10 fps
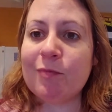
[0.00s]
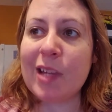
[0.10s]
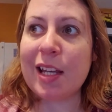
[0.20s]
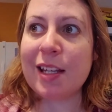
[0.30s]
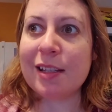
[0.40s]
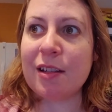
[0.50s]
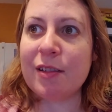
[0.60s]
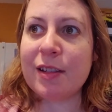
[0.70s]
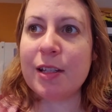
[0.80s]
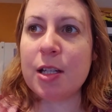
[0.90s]
I guess I'll
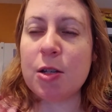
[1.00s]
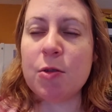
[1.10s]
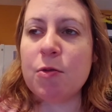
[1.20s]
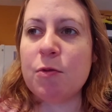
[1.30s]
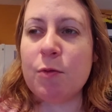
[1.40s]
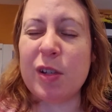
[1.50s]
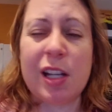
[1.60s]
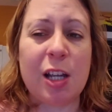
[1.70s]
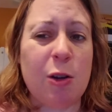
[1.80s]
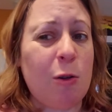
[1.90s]
see you when I
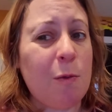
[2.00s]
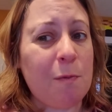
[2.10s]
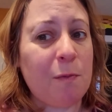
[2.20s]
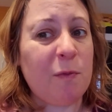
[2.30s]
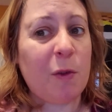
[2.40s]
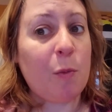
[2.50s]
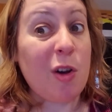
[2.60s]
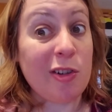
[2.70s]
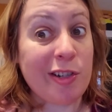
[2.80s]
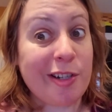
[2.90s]
get home from
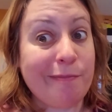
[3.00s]
work.